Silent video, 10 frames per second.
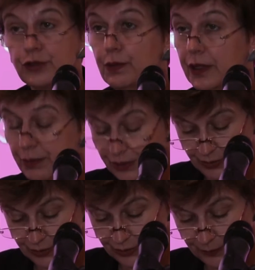smart
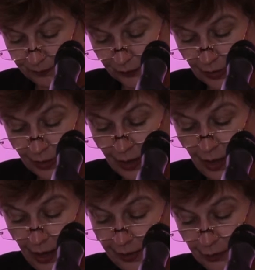business.
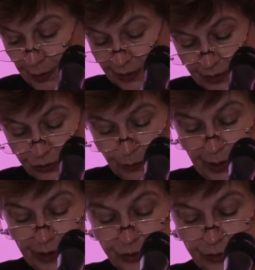Higher
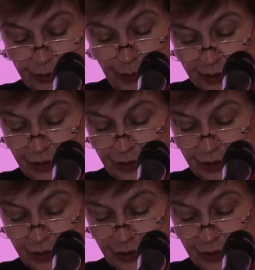participation